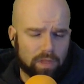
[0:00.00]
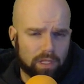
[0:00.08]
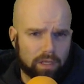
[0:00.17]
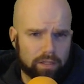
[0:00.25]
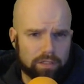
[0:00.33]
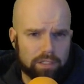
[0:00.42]

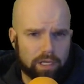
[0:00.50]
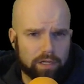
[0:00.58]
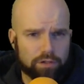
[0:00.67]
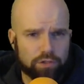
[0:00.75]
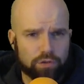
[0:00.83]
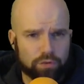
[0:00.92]
I decided
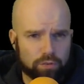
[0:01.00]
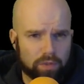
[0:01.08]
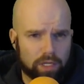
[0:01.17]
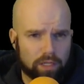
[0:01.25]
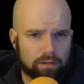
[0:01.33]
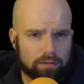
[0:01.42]
to
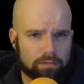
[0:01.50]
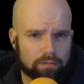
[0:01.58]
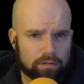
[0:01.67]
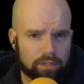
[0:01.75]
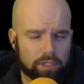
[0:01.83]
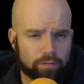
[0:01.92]
uh,
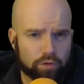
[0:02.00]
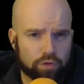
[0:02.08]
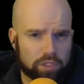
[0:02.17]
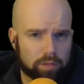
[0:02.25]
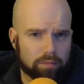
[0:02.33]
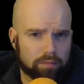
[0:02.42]
give you
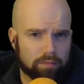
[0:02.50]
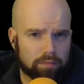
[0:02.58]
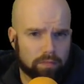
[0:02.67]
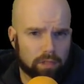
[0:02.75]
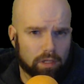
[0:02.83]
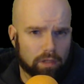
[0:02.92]
some
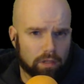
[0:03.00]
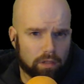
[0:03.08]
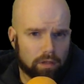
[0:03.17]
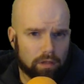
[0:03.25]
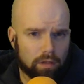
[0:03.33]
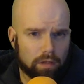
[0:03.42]

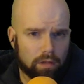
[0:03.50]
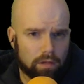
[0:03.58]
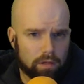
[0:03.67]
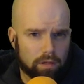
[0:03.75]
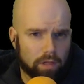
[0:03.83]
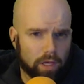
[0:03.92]

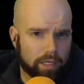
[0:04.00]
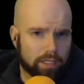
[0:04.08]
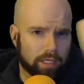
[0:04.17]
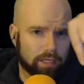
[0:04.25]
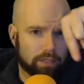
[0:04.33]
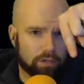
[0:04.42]
eye
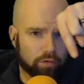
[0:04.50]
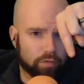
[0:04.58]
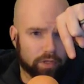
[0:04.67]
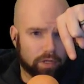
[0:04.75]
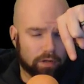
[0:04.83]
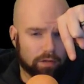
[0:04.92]
candy over
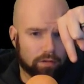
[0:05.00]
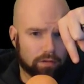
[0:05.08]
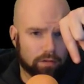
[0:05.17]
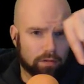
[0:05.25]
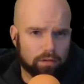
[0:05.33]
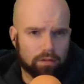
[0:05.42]
there
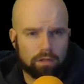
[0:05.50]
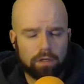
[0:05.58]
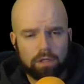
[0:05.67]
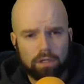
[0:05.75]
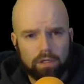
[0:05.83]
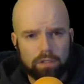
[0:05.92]

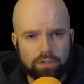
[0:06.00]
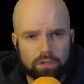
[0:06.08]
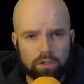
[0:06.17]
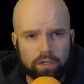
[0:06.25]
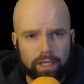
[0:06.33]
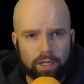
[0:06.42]
to
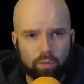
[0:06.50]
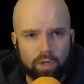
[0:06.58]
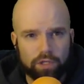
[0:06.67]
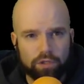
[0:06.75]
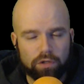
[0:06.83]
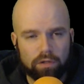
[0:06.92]
look at while
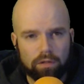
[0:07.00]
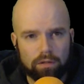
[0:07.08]
you're